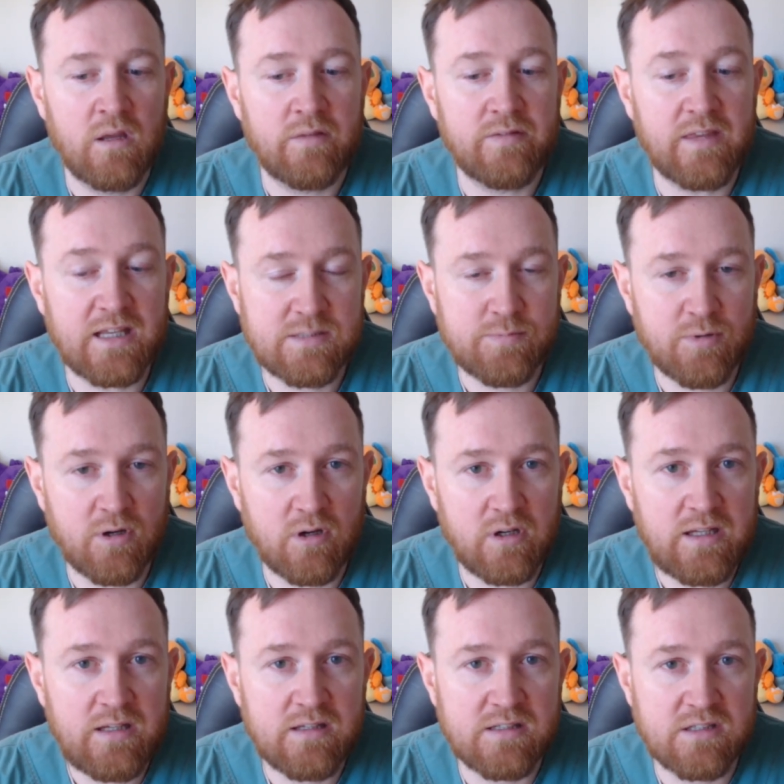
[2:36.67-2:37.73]
Next
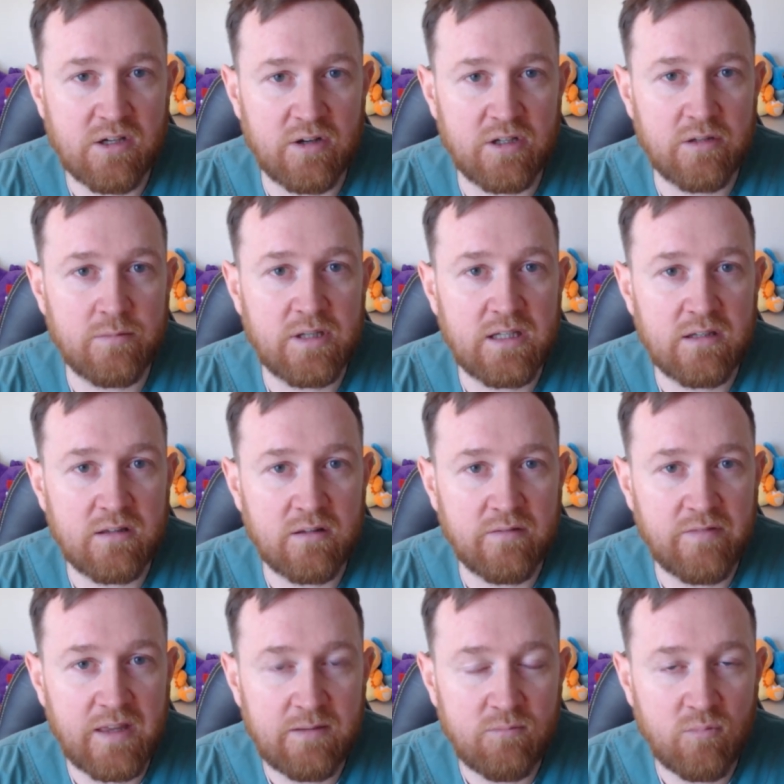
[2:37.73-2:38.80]
priority is going to be
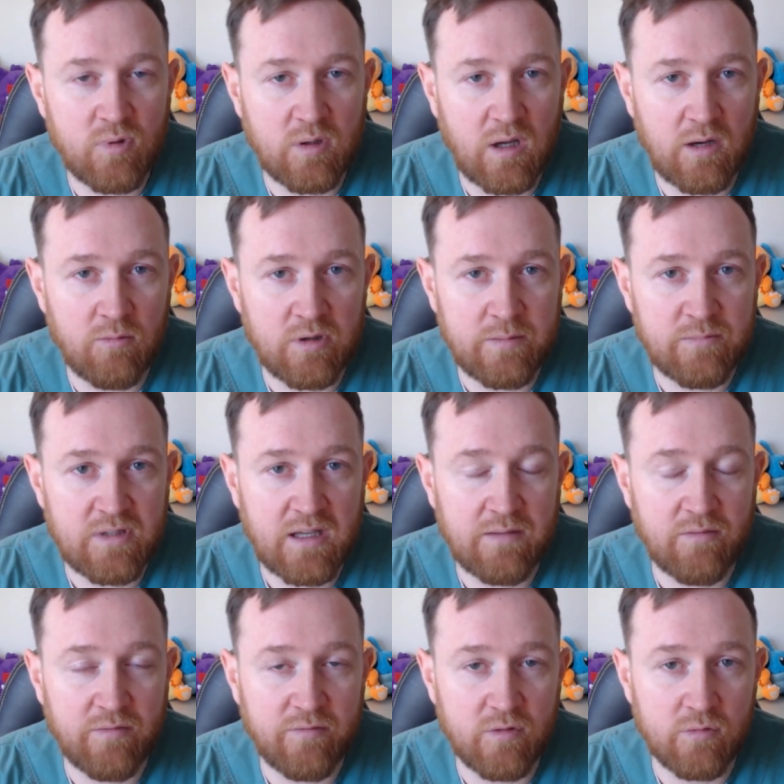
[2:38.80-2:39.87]
I want him to have a
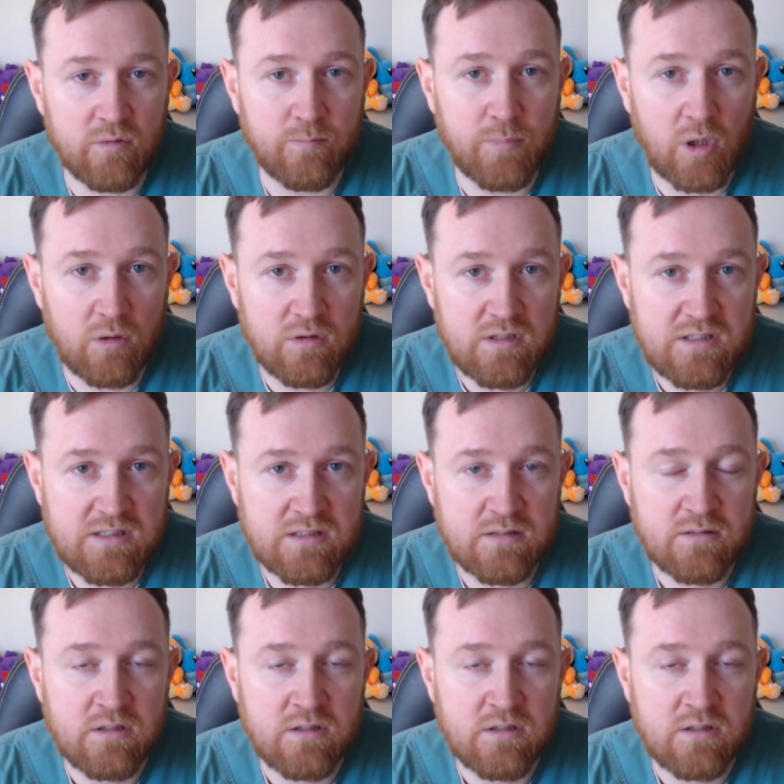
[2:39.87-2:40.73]
fluid bolus.